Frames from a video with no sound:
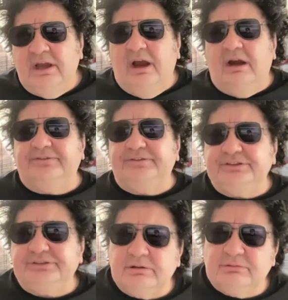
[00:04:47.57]
the
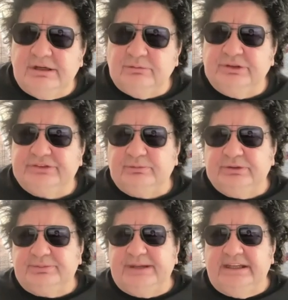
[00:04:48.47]
first song I wrote
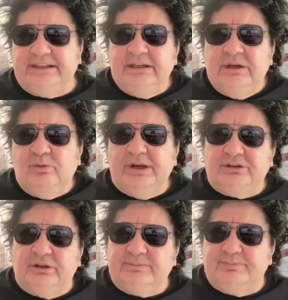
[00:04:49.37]
was about when I
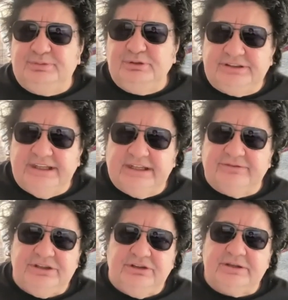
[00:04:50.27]
got booted out of
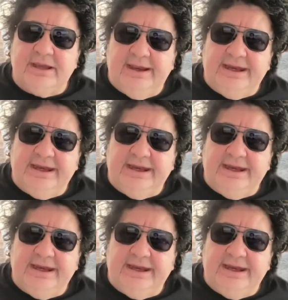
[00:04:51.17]
the UK